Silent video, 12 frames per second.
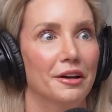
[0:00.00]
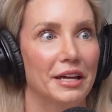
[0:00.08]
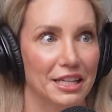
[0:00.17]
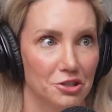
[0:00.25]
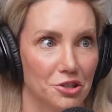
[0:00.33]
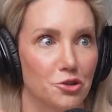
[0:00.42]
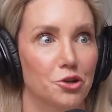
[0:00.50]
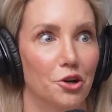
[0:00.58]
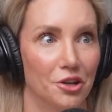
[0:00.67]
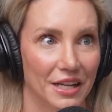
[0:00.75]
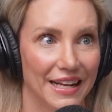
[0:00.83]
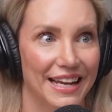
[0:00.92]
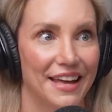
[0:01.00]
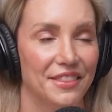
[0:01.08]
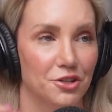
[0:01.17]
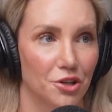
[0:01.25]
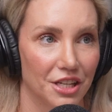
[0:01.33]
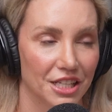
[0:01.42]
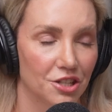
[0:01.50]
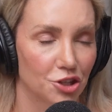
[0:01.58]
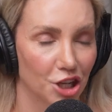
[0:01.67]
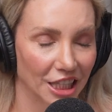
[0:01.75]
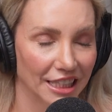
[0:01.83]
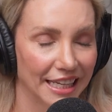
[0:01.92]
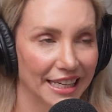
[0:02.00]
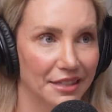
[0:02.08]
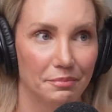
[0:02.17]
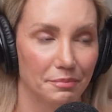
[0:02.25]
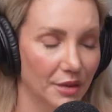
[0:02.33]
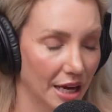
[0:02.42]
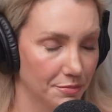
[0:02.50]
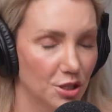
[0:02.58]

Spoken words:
it turning and then turning into jelly and lamp.